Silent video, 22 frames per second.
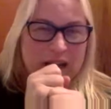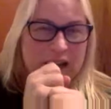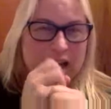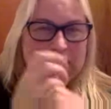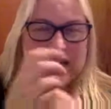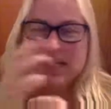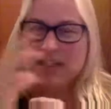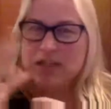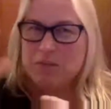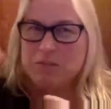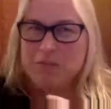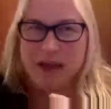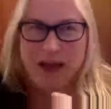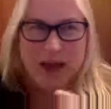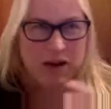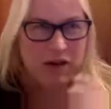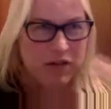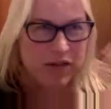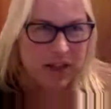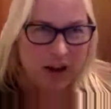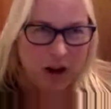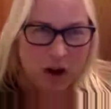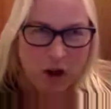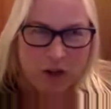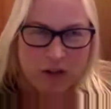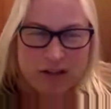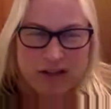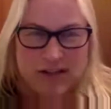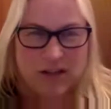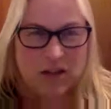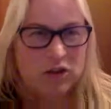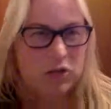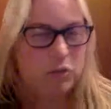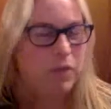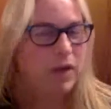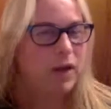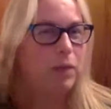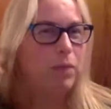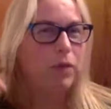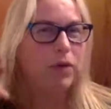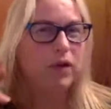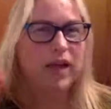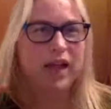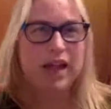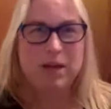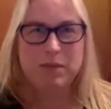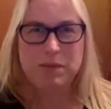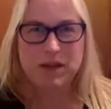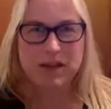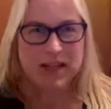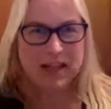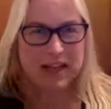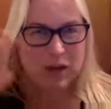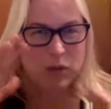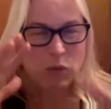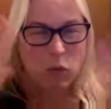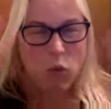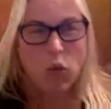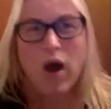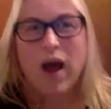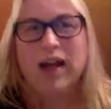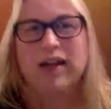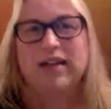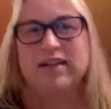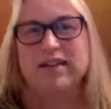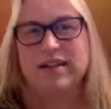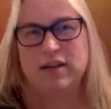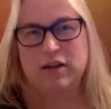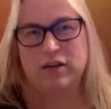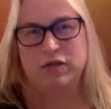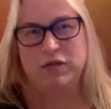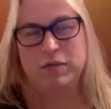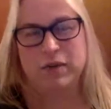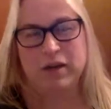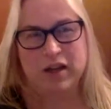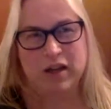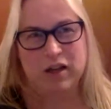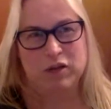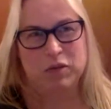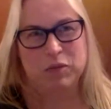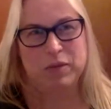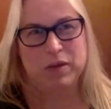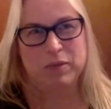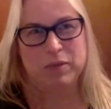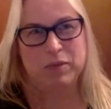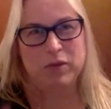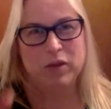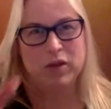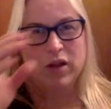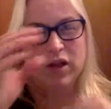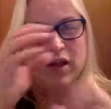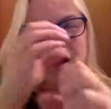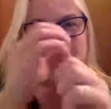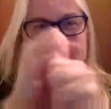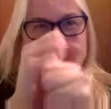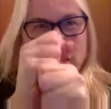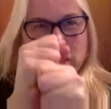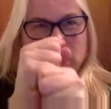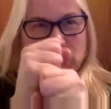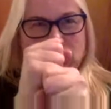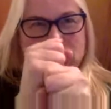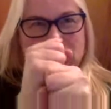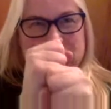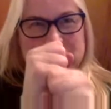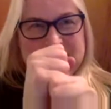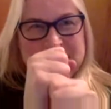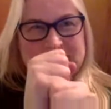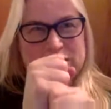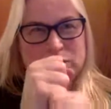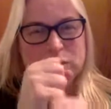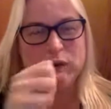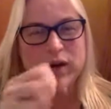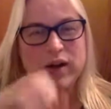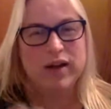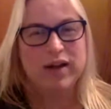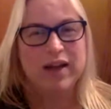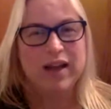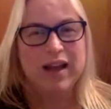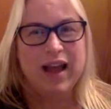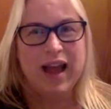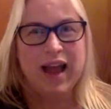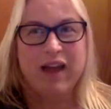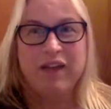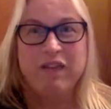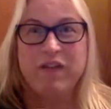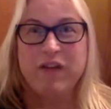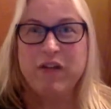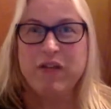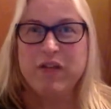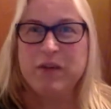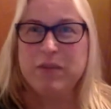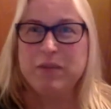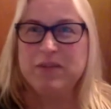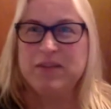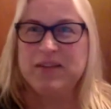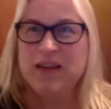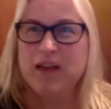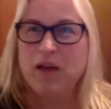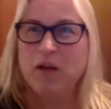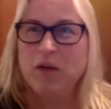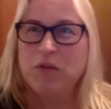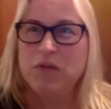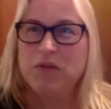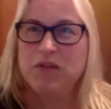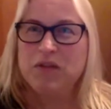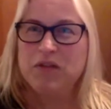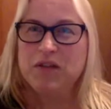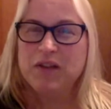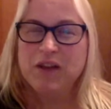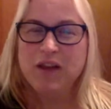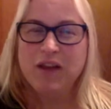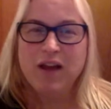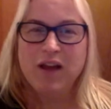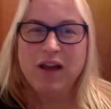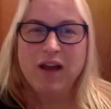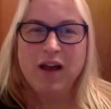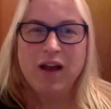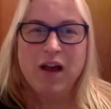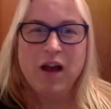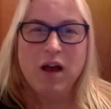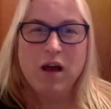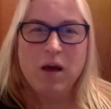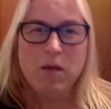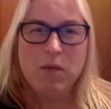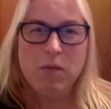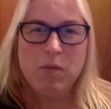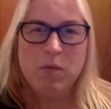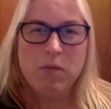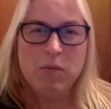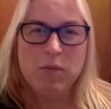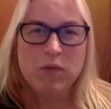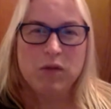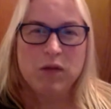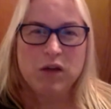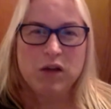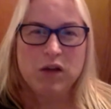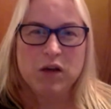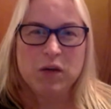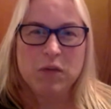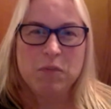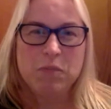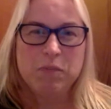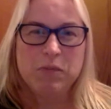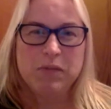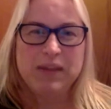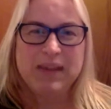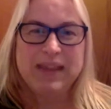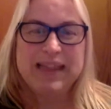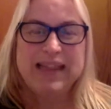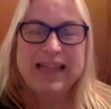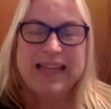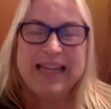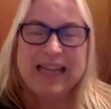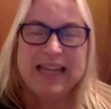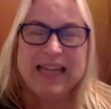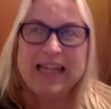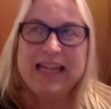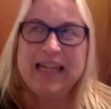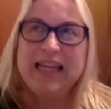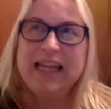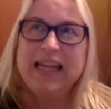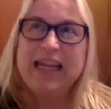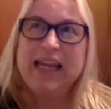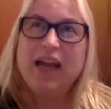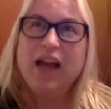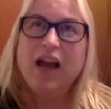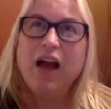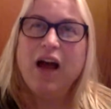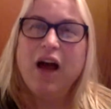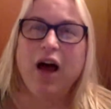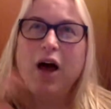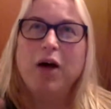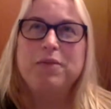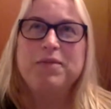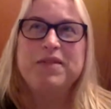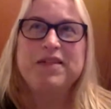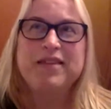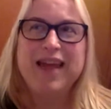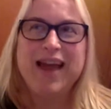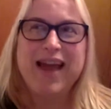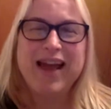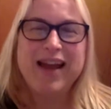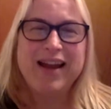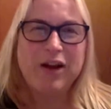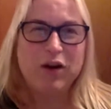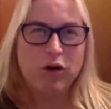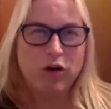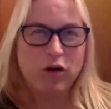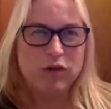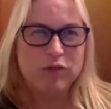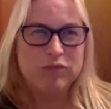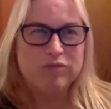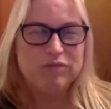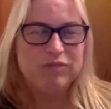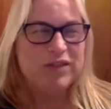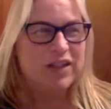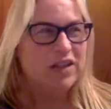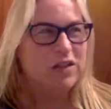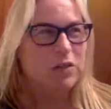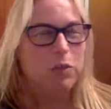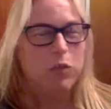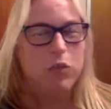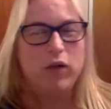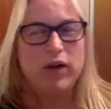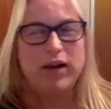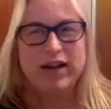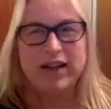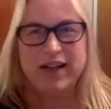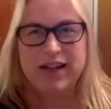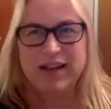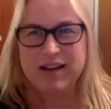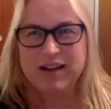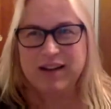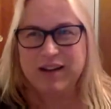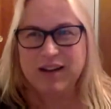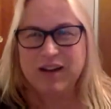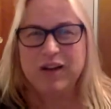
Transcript: It didn't matter that all these other people came in. They didn't want to hear from any other people. They only wanted this one, and found themselves completely upset or disappointed.